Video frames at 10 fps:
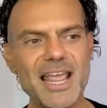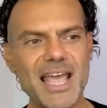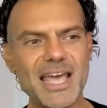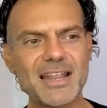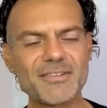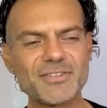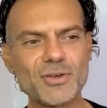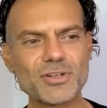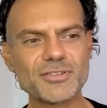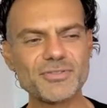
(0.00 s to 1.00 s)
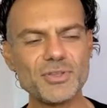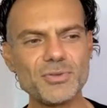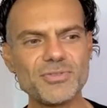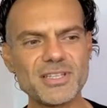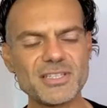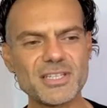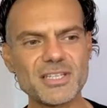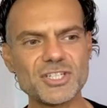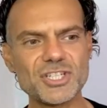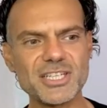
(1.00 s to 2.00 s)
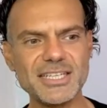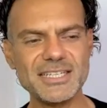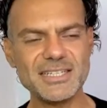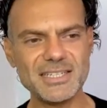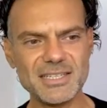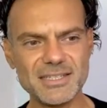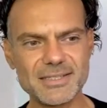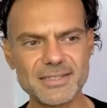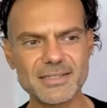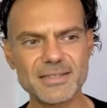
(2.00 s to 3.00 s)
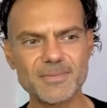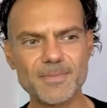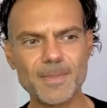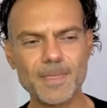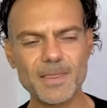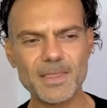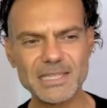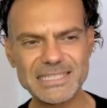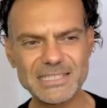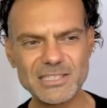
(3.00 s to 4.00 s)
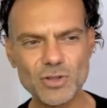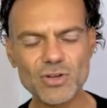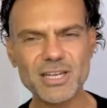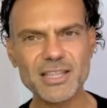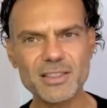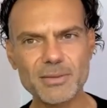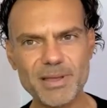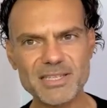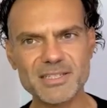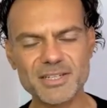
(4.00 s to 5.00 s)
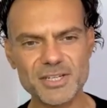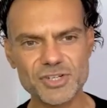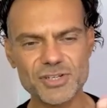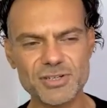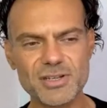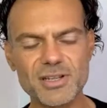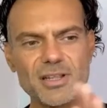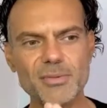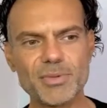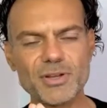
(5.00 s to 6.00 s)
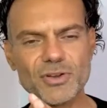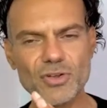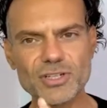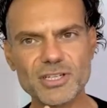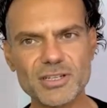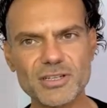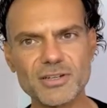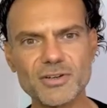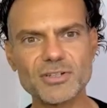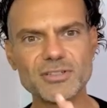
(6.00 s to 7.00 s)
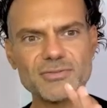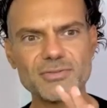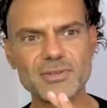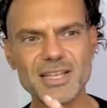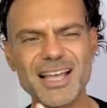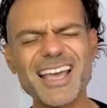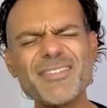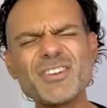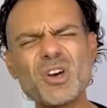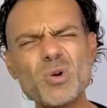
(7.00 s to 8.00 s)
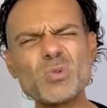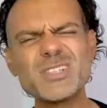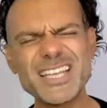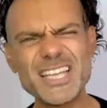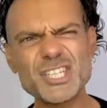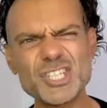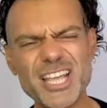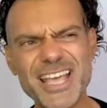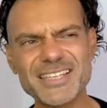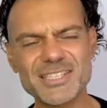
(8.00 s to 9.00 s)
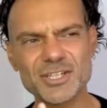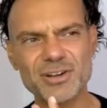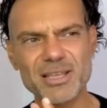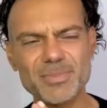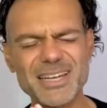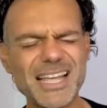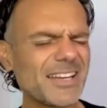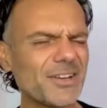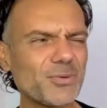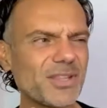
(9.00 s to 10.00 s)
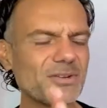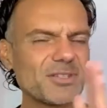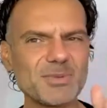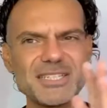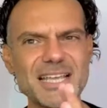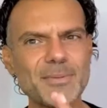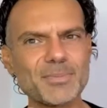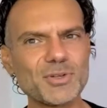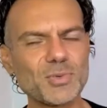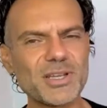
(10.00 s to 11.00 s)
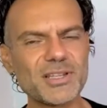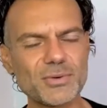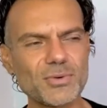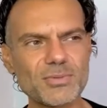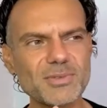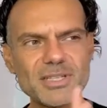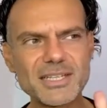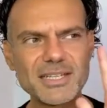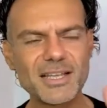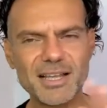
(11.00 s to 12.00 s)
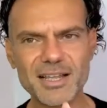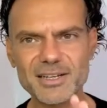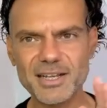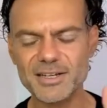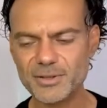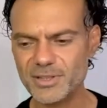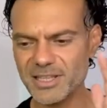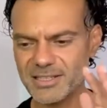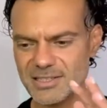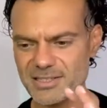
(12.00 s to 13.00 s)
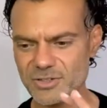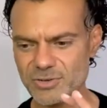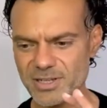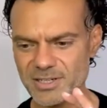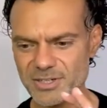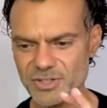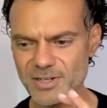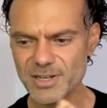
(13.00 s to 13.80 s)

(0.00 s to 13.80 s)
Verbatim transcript: And I've got a few vintage EDTs not in the best condition, but not a not of. I have an old-ish extrait, but I don't know whether it's been tampered with or I, I, don't think it's in such great condition.